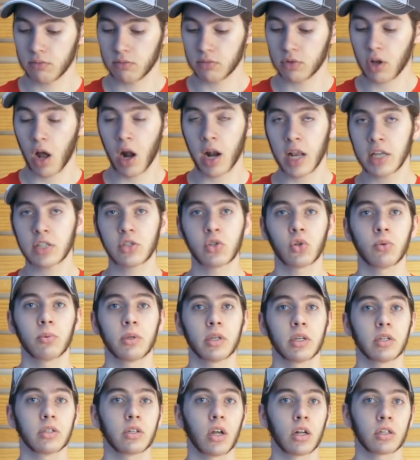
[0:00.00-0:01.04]
not as
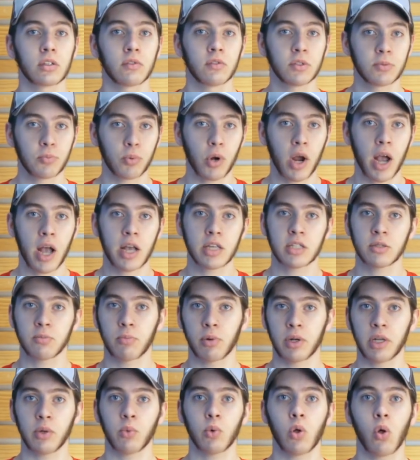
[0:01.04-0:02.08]
thermally conductive as brass,
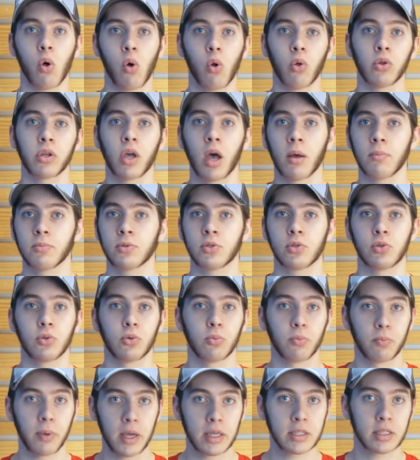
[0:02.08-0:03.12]
but it will hold up to
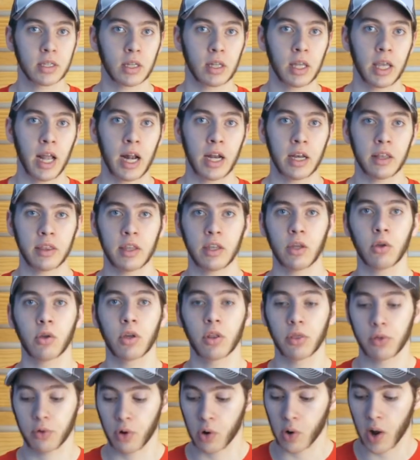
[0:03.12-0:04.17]
basically anything you
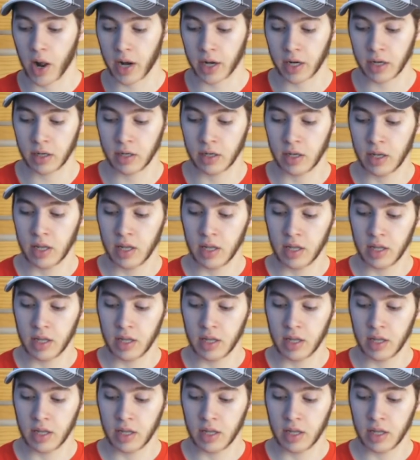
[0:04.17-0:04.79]
can throw at it.